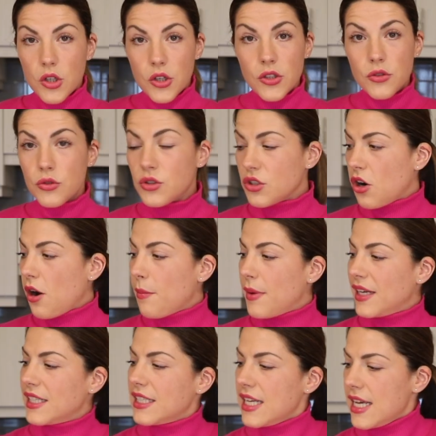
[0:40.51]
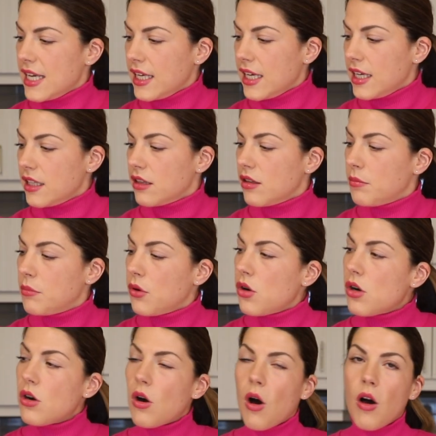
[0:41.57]
going to start by taking the
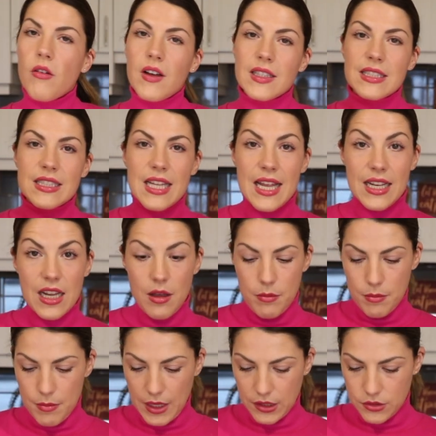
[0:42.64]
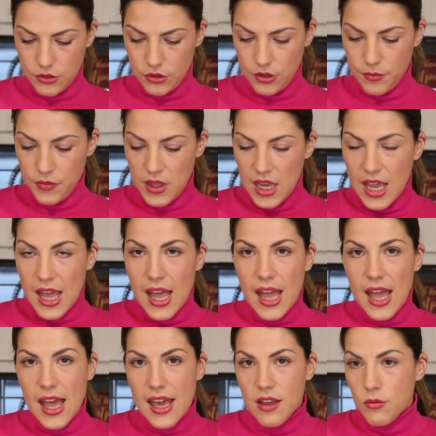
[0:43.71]
bowl of a stand-up mixer
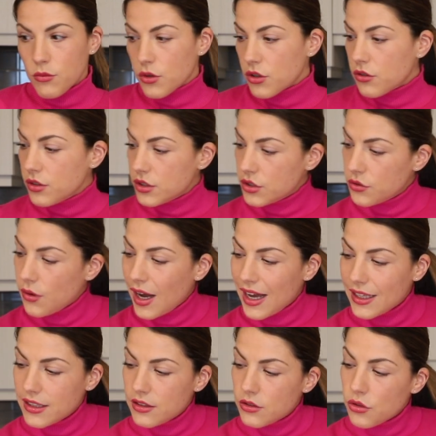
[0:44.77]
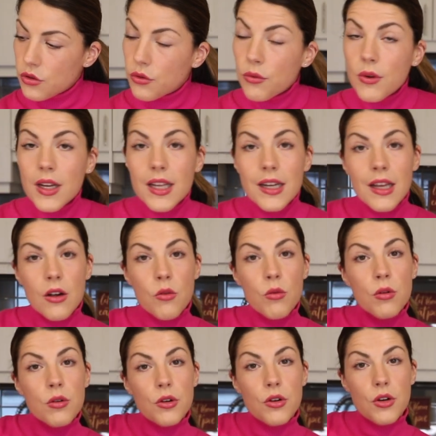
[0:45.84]
and we're going to add 3
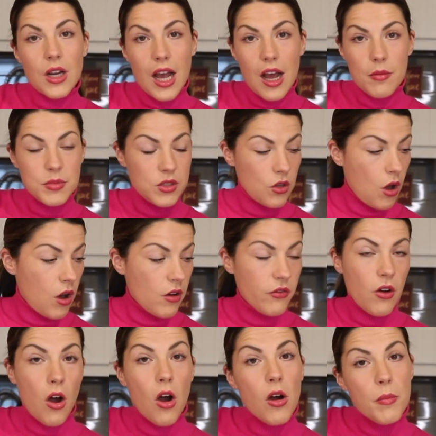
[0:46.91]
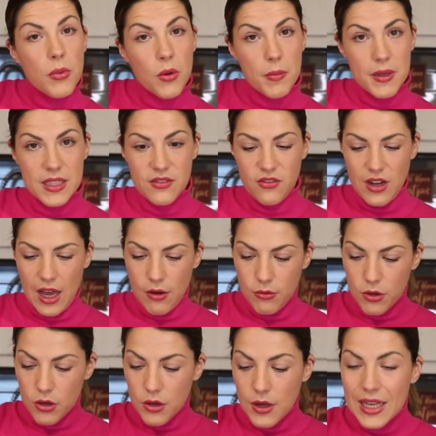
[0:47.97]
1/4 cups of all-purpose
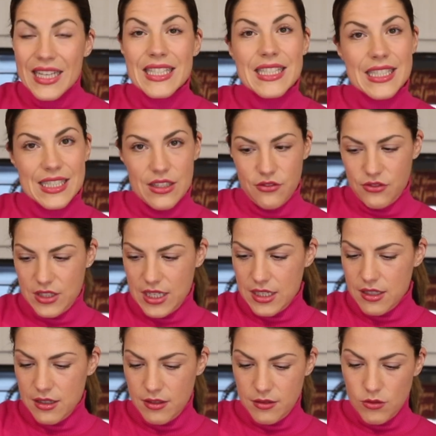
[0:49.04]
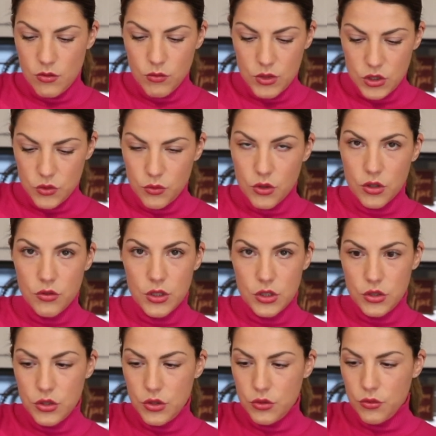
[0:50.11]
flour, sifted, which we're going
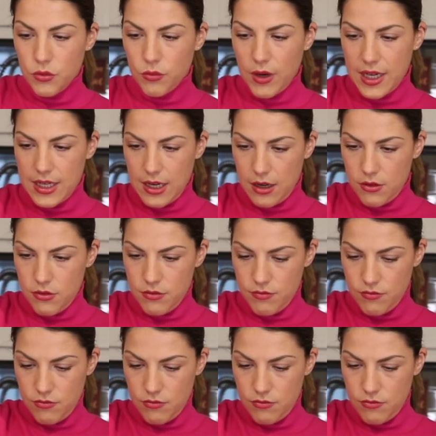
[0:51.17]
to do right now.